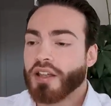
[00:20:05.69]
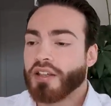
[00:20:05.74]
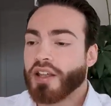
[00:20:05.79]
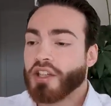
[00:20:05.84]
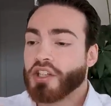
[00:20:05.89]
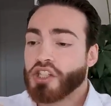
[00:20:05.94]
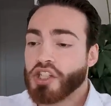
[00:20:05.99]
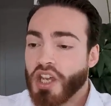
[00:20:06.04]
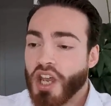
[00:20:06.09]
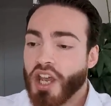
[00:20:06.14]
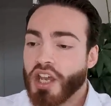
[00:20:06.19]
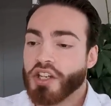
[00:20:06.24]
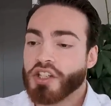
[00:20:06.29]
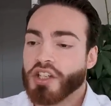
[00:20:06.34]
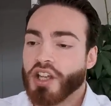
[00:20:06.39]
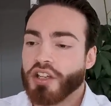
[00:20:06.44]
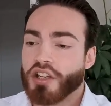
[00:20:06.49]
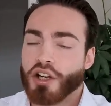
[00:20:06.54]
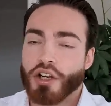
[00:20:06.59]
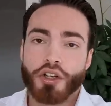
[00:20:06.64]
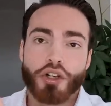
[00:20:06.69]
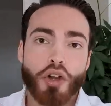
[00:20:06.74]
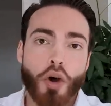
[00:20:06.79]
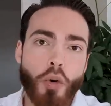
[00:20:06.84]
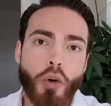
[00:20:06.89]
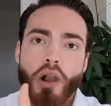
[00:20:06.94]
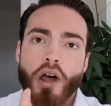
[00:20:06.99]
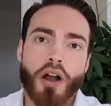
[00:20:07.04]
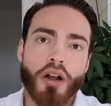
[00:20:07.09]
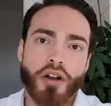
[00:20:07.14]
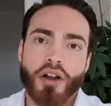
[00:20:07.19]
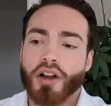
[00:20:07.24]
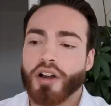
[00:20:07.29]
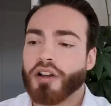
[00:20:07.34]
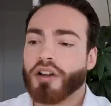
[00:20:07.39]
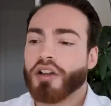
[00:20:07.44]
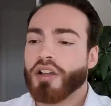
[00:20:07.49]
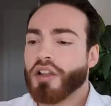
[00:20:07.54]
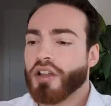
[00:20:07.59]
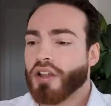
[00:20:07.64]
they change and they're no
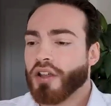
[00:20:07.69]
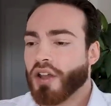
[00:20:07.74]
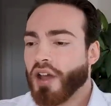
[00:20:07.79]
longer